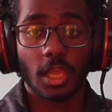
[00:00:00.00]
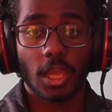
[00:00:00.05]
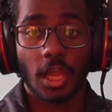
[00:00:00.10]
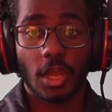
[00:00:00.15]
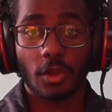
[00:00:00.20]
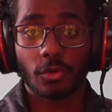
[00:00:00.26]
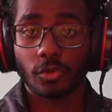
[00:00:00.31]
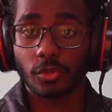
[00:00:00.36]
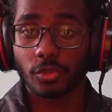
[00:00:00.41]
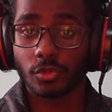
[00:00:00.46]

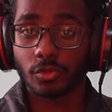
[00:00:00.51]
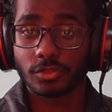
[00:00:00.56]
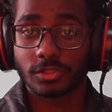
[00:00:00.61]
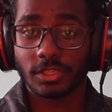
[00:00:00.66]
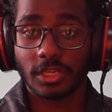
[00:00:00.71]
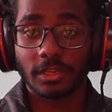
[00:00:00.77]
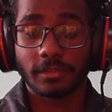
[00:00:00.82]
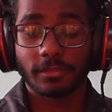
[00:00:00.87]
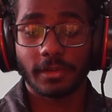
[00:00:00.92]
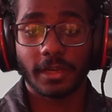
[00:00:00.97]
how to use
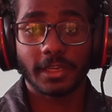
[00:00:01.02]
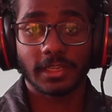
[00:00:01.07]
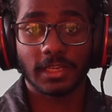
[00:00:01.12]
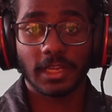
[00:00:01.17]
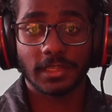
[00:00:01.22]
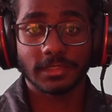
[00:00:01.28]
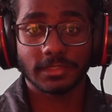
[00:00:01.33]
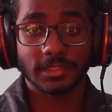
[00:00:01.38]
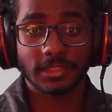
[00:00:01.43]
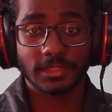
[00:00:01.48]
the defined
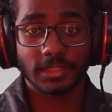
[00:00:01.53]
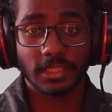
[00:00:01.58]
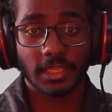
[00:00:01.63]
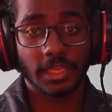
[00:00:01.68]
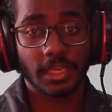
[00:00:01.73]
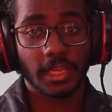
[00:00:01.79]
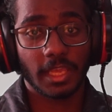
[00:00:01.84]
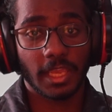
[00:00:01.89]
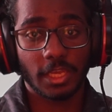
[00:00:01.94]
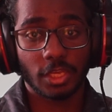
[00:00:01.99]
classes
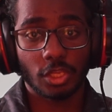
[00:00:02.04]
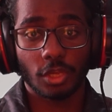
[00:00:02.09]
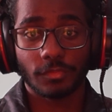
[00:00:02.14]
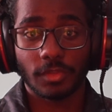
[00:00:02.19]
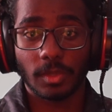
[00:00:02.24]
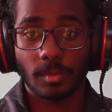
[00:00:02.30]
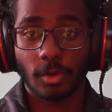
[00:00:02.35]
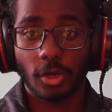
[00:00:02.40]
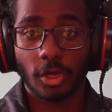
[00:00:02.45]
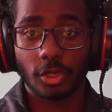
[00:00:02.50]
in any of
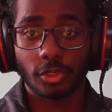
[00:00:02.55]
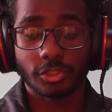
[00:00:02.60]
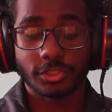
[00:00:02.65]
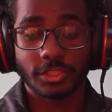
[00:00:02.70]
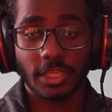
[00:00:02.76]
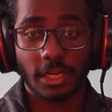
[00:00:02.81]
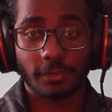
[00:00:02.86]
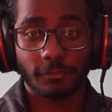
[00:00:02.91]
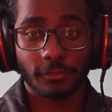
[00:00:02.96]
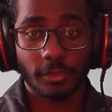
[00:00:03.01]
the modules
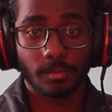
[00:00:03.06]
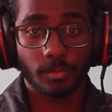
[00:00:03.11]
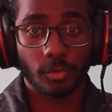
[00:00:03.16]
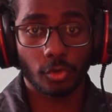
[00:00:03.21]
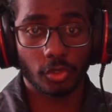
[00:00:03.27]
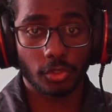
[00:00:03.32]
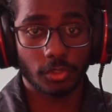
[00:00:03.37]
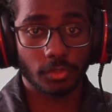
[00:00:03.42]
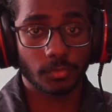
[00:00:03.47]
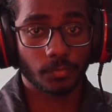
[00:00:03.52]
that we
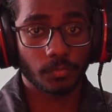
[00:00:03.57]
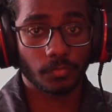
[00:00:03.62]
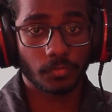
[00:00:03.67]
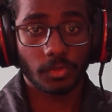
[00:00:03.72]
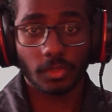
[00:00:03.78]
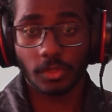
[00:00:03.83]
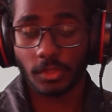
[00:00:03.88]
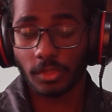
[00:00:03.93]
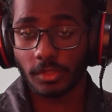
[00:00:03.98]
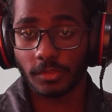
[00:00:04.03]
import.
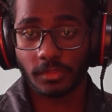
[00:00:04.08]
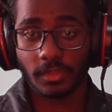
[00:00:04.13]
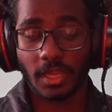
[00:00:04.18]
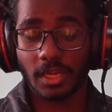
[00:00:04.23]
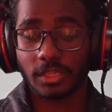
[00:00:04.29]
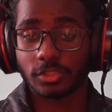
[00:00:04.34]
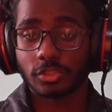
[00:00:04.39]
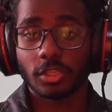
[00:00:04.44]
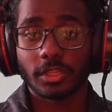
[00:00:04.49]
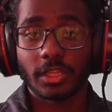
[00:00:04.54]

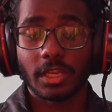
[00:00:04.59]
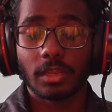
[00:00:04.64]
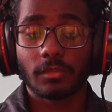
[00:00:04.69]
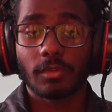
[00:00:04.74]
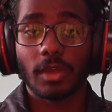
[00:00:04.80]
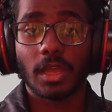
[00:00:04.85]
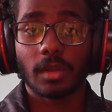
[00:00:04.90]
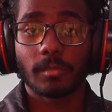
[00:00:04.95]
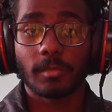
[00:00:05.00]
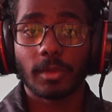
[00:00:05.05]
That's all the
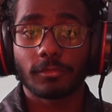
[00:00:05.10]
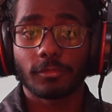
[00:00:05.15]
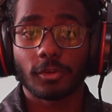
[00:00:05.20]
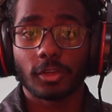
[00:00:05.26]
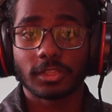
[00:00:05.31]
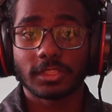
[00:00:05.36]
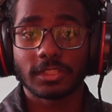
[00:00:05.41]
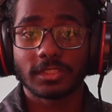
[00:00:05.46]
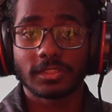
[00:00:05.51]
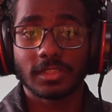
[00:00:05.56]
requirement
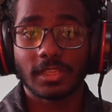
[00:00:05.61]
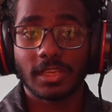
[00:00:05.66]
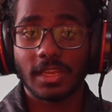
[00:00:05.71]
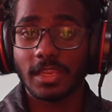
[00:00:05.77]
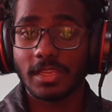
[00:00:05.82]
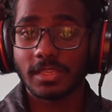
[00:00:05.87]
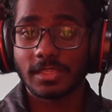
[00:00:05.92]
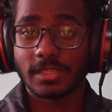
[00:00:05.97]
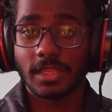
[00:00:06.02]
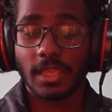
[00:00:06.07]
for this
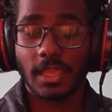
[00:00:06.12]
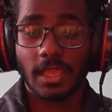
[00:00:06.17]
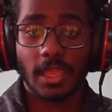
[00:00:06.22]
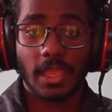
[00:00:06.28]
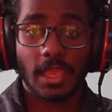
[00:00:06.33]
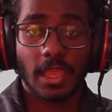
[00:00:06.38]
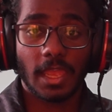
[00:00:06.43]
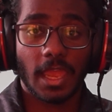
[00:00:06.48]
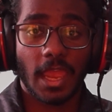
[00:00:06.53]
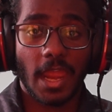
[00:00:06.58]
series,
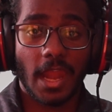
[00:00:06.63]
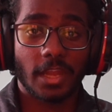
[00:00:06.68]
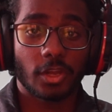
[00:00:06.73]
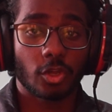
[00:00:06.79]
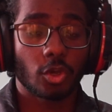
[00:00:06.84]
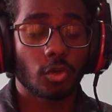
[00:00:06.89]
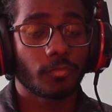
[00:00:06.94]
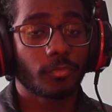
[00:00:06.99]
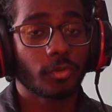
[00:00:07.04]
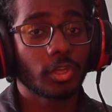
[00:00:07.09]
and
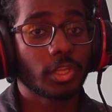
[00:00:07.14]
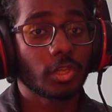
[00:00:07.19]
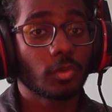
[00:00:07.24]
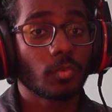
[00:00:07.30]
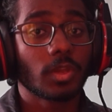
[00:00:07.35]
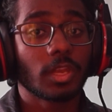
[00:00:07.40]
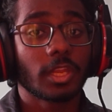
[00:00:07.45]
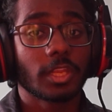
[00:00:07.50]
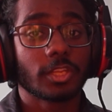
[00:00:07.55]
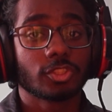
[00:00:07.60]
hopefully you
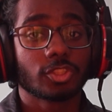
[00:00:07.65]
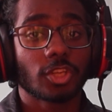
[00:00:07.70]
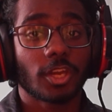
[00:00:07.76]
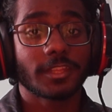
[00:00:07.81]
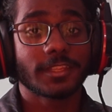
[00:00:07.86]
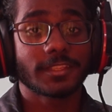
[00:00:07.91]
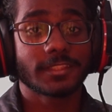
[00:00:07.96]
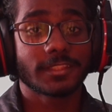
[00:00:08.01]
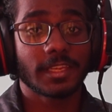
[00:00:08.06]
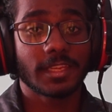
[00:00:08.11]
will enjoy
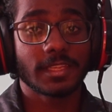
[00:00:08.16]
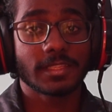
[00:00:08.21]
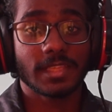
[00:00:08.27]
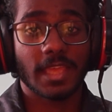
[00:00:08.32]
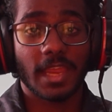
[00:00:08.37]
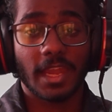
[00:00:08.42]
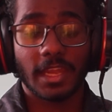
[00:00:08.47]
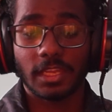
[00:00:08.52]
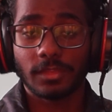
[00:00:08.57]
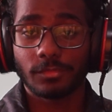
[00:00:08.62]
this series.
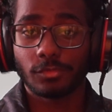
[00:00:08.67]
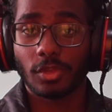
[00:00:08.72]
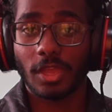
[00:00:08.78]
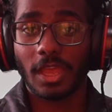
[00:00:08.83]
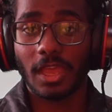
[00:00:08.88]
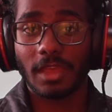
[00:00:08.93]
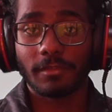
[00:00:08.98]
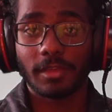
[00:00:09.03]
And if you have